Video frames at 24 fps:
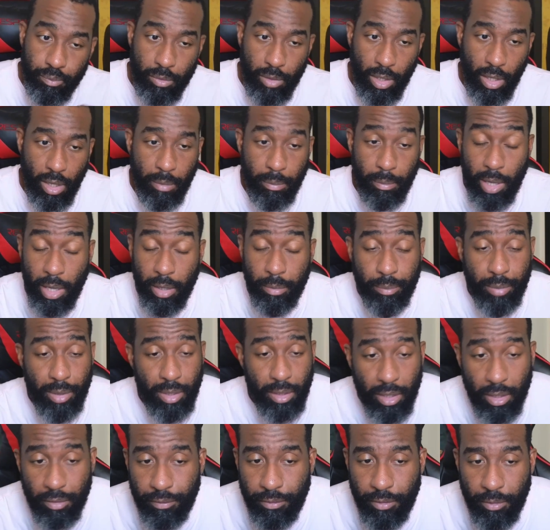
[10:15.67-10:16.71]
It might be
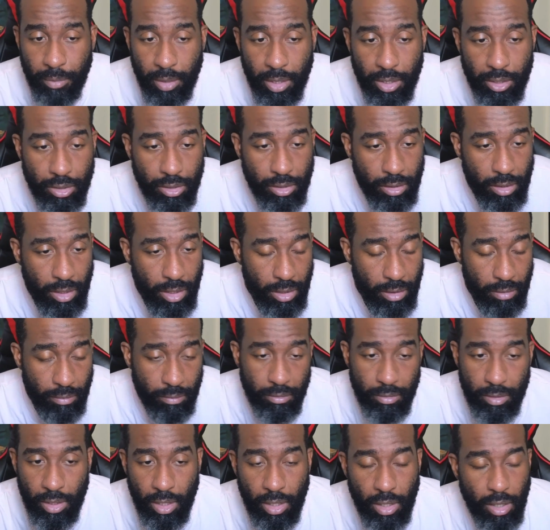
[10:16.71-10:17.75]

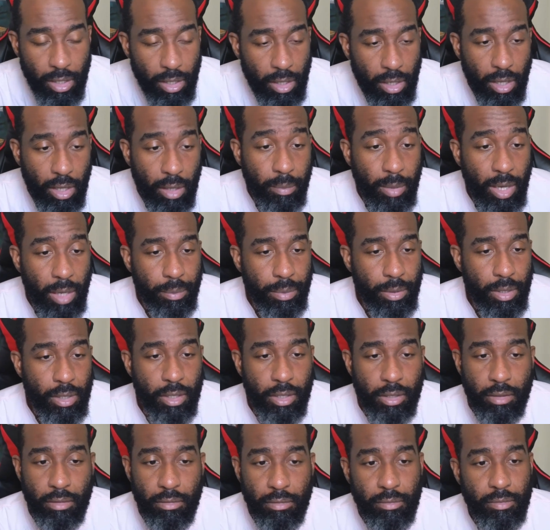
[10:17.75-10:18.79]

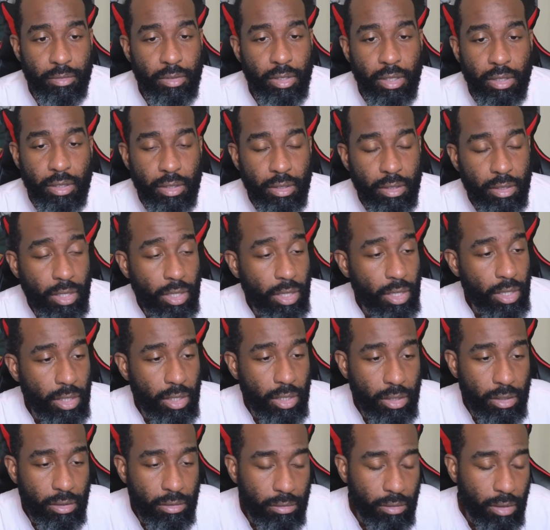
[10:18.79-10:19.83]
that
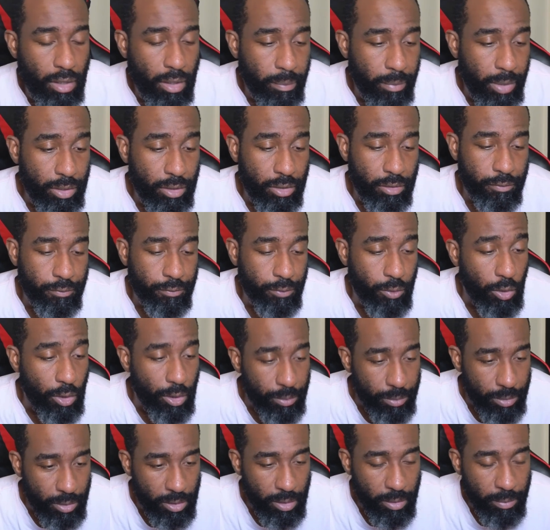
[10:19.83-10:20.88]
they are
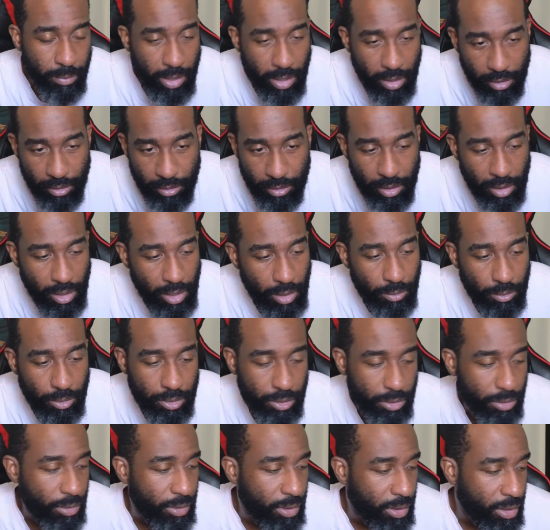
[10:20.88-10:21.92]
misinformed about what's
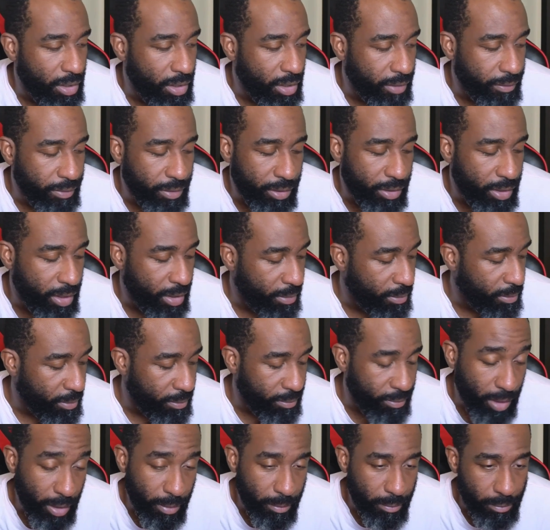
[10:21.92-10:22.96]
going on. I've heard that
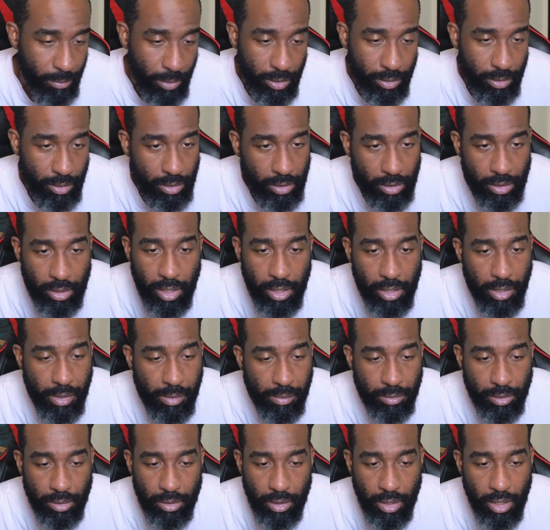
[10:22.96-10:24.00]
a million
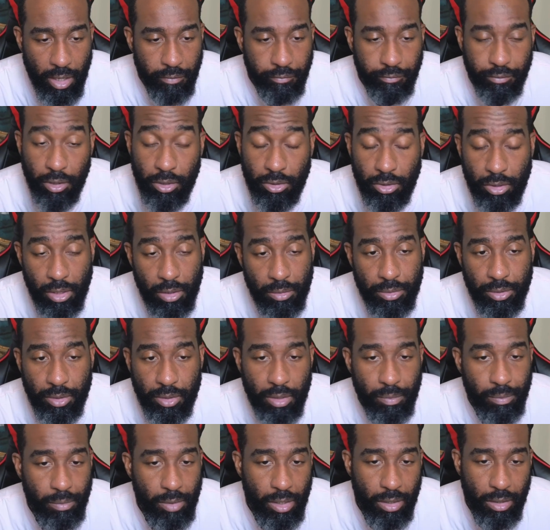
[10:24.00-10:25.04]
times. They got frustrated with
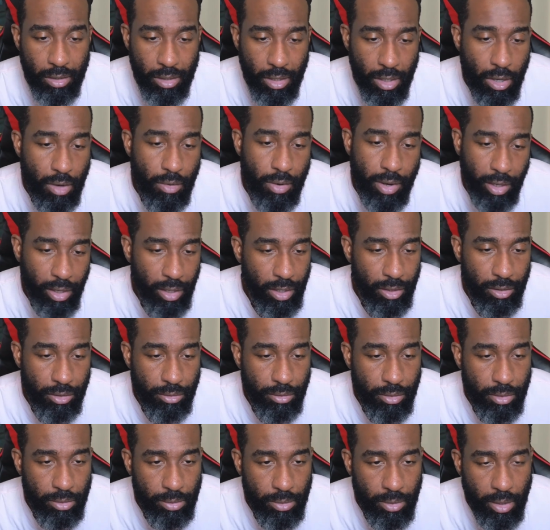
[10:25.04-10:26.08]
something. They're like, oh, I can't do
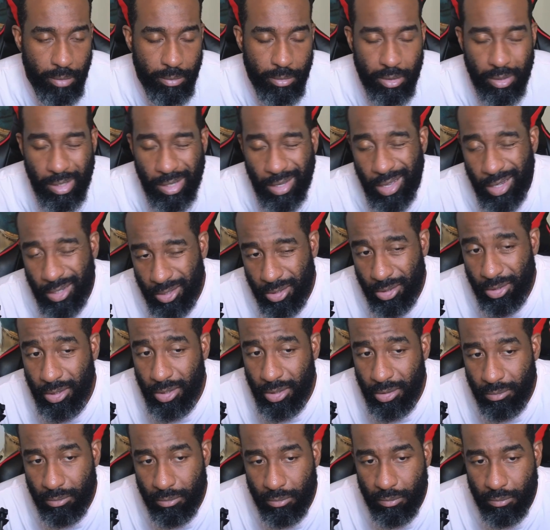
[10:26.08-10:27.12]
this with them. And like,
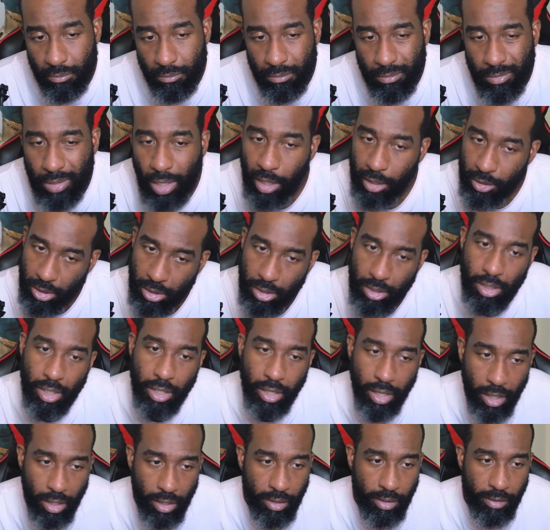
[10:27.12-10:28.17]
actually you
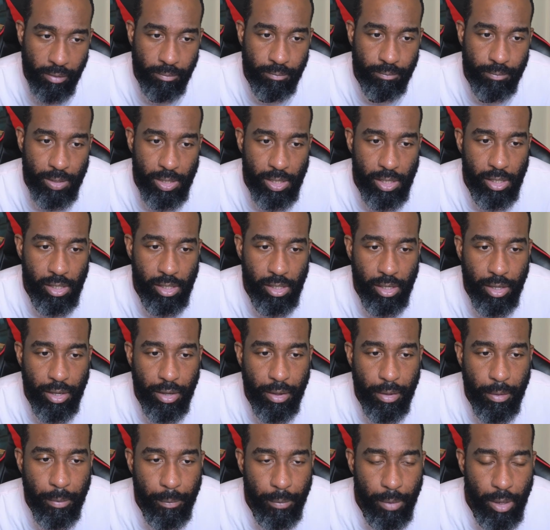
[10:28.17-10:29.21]
can,
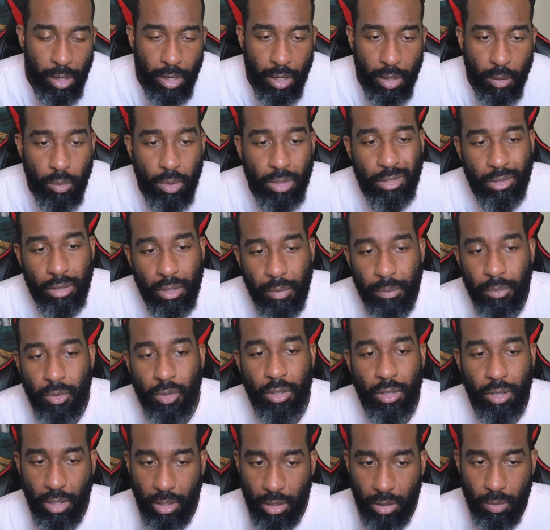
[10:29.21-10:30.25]
but it wasn't
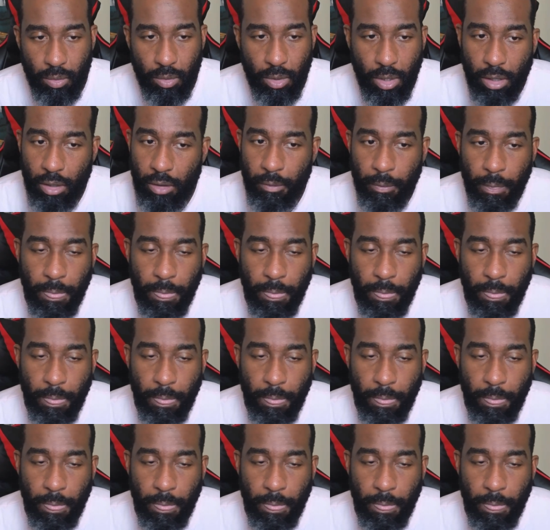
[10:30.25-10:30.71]
communicated well.